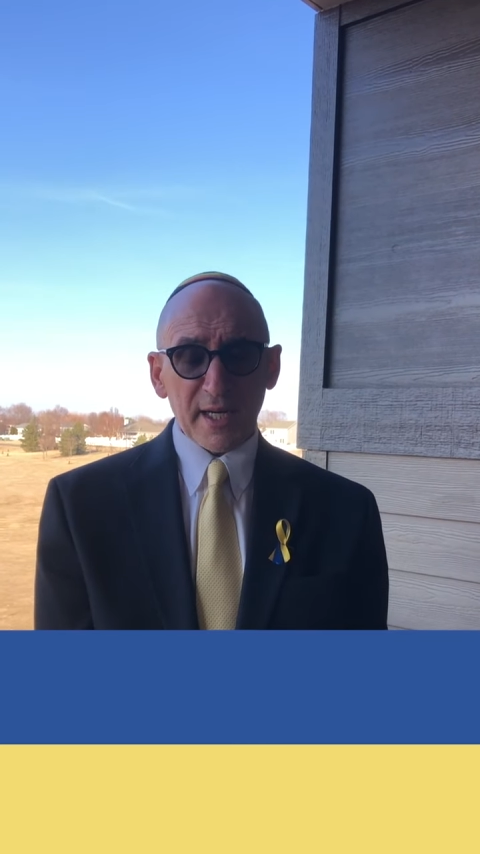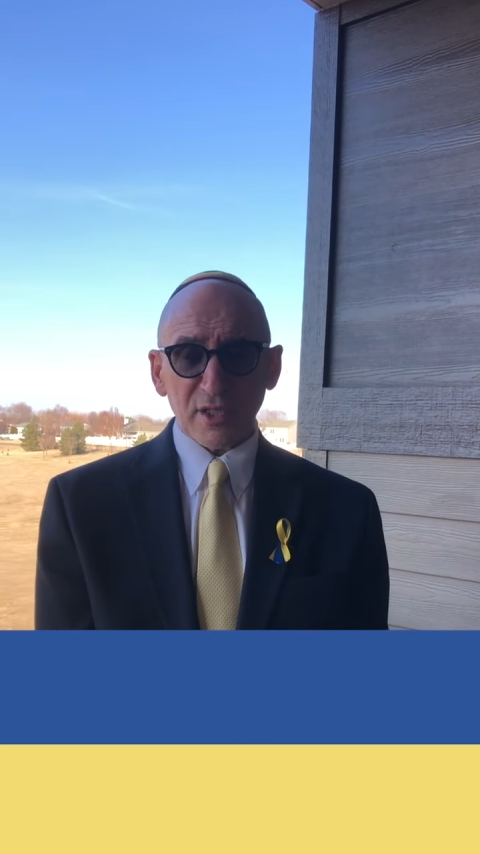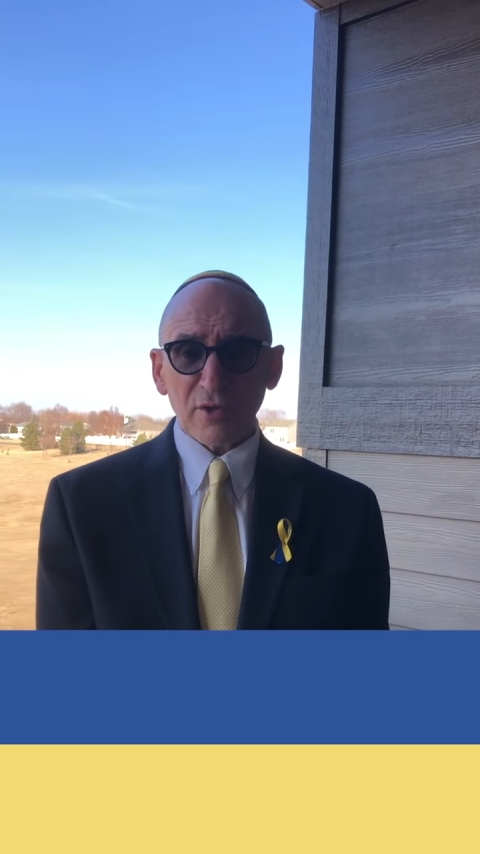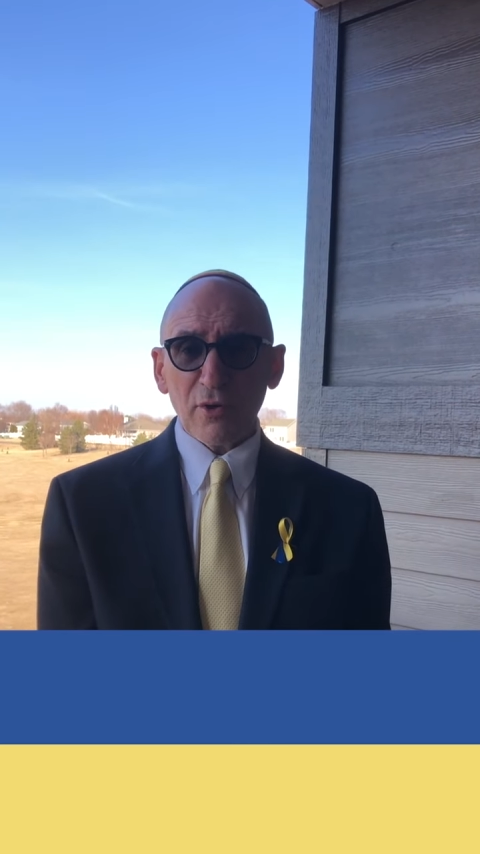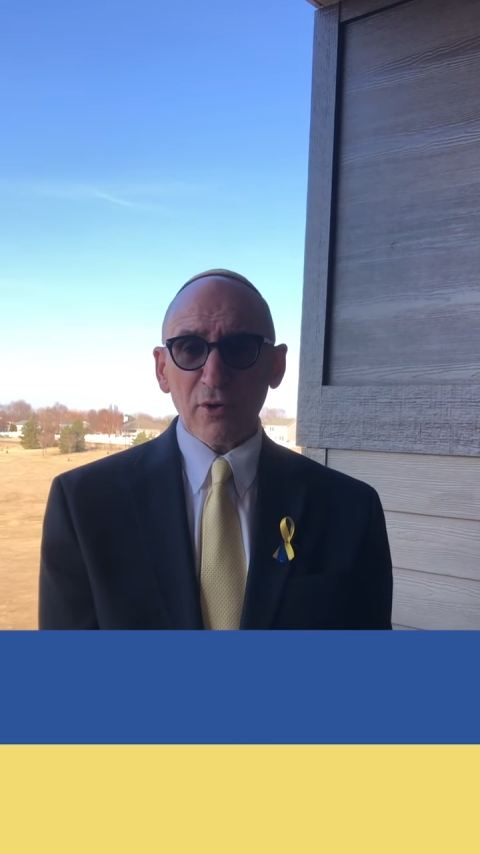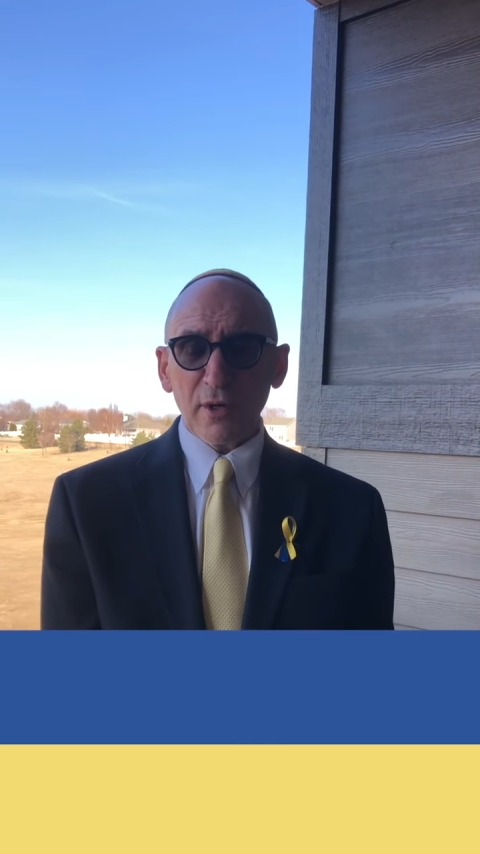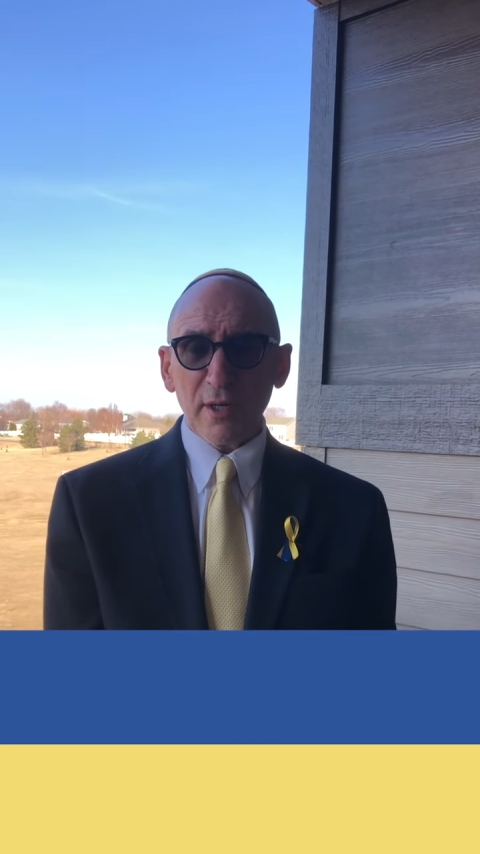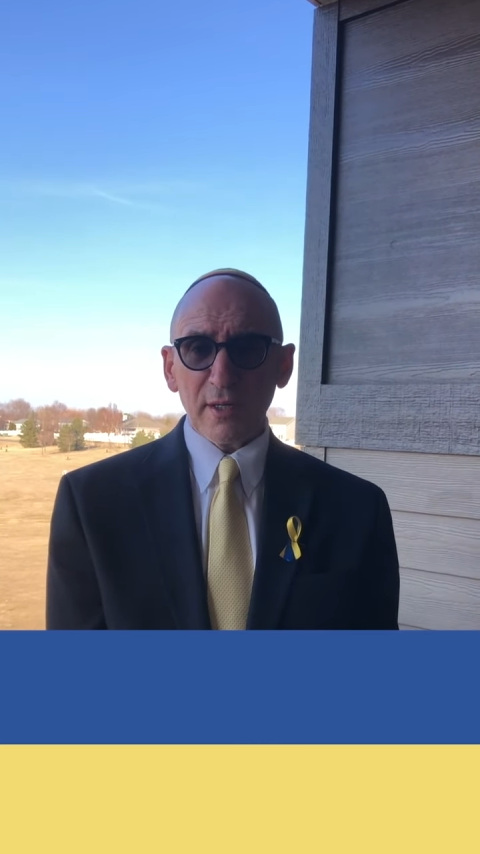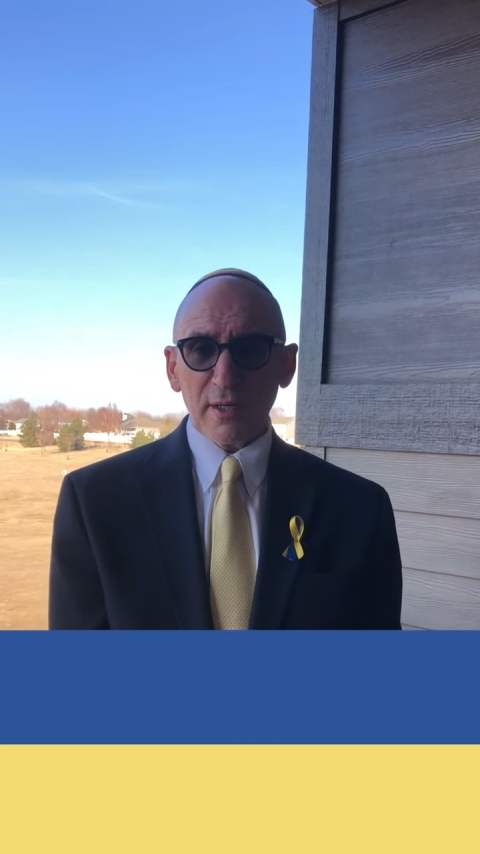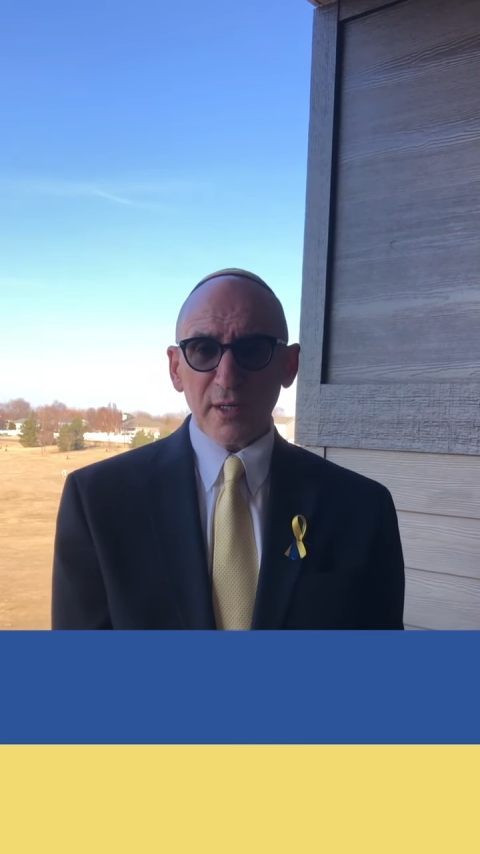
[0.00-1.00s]
Let us
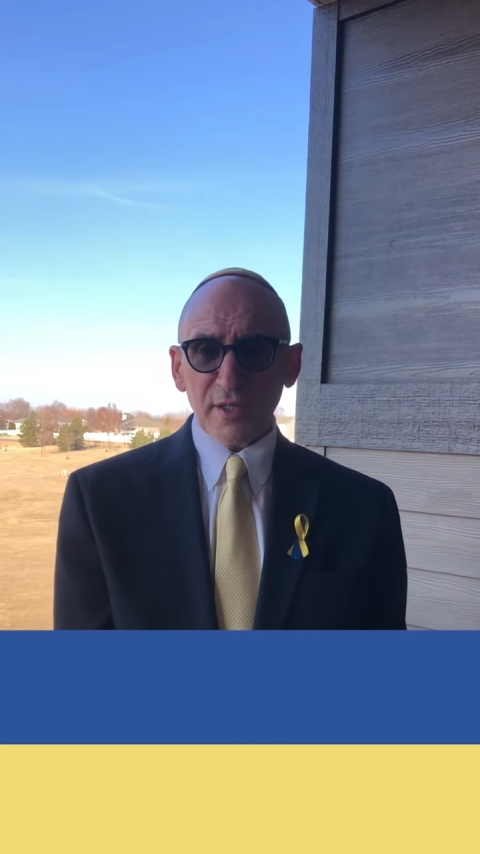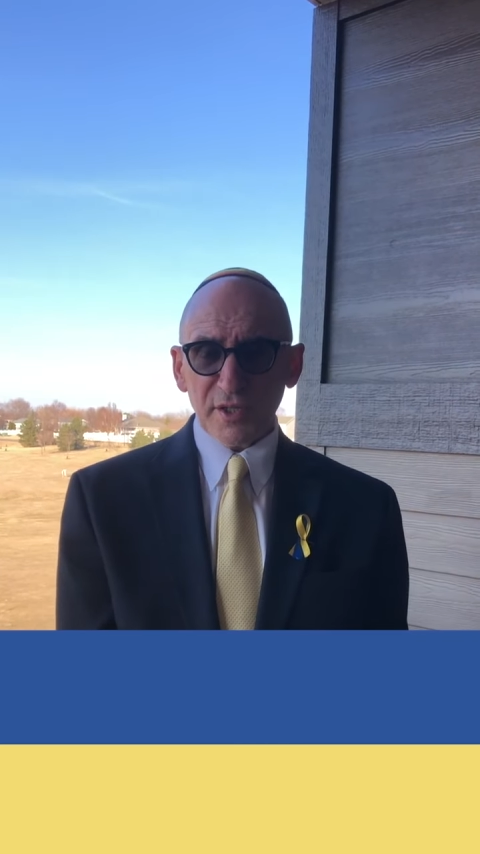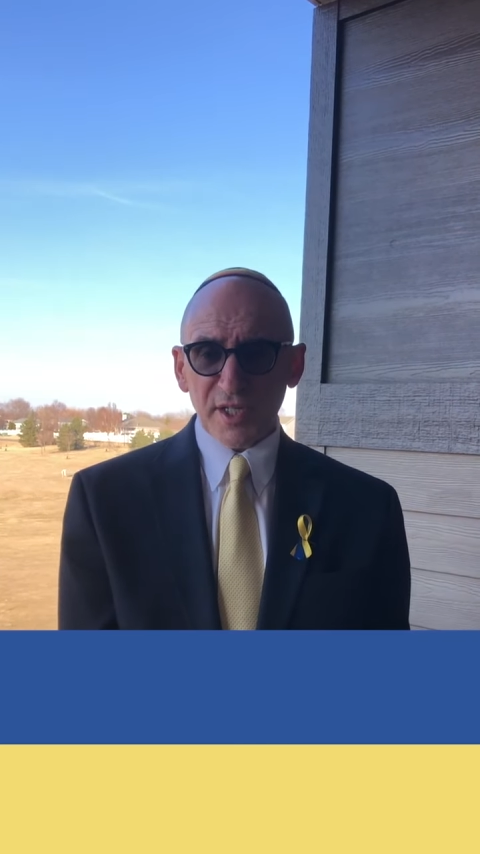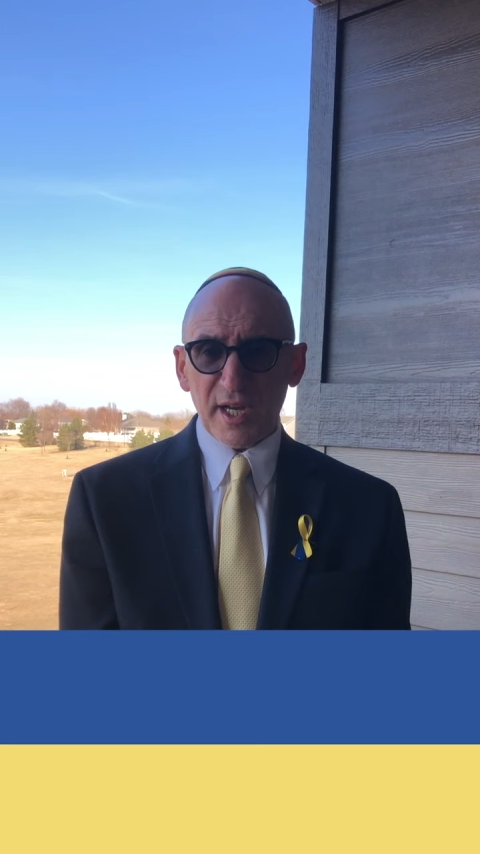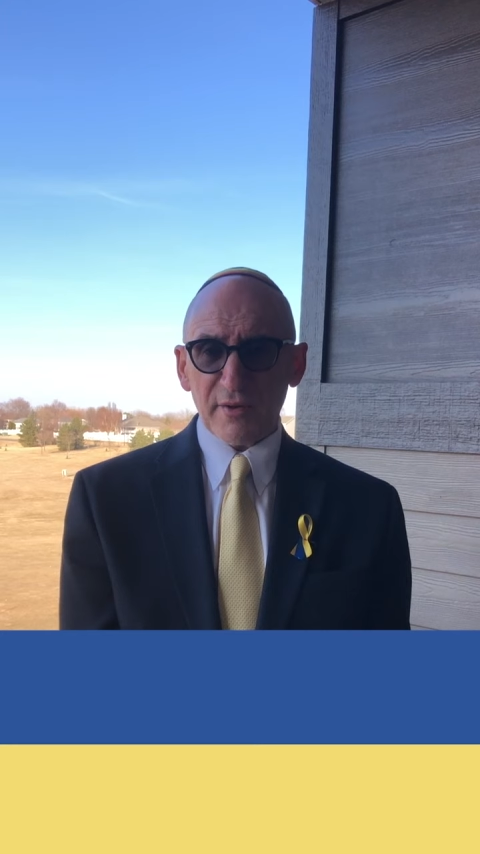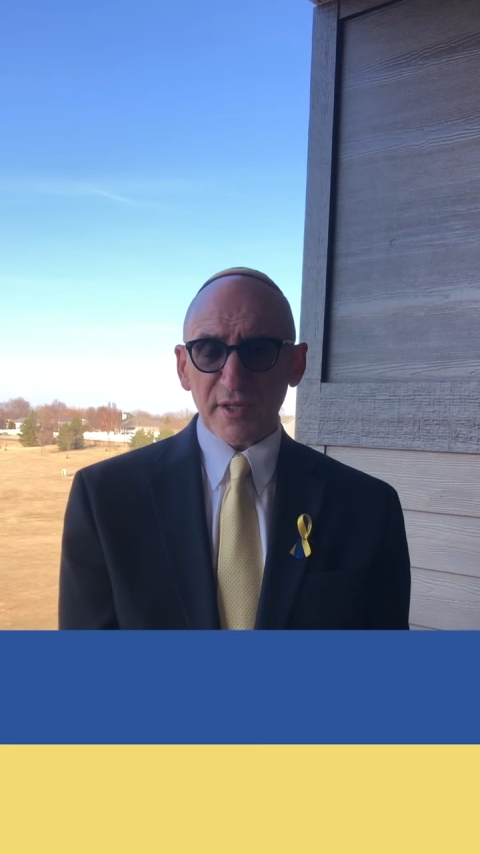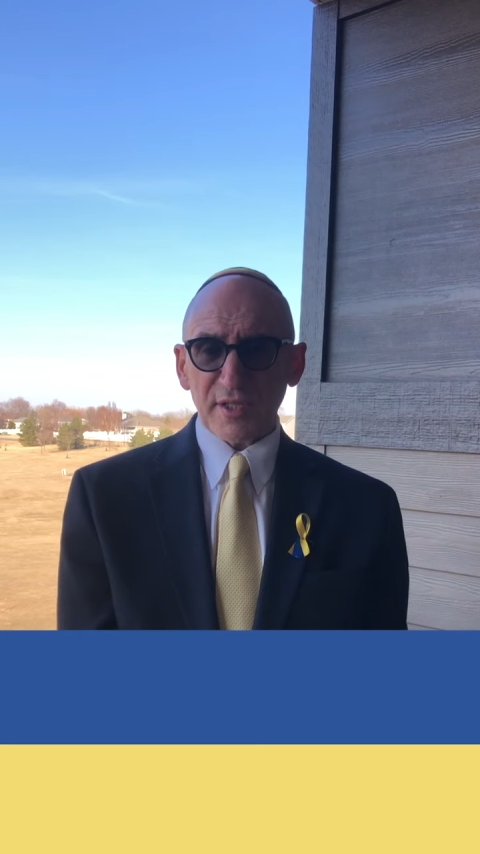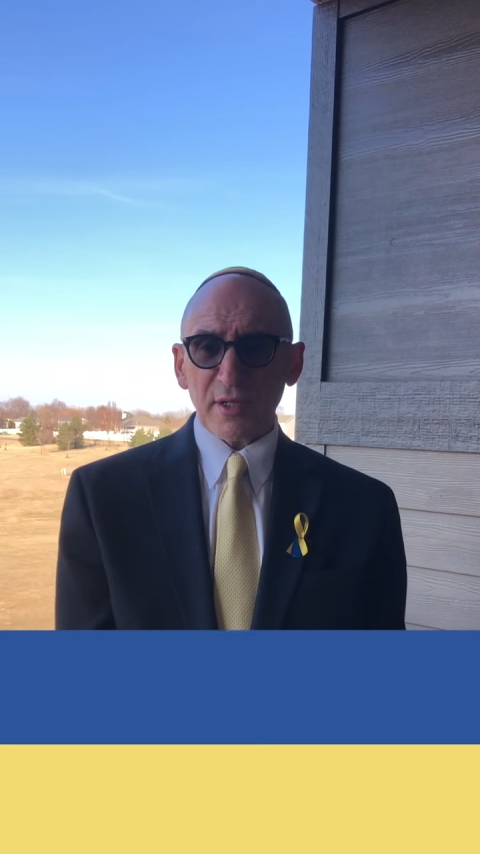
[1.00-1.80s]
all cherish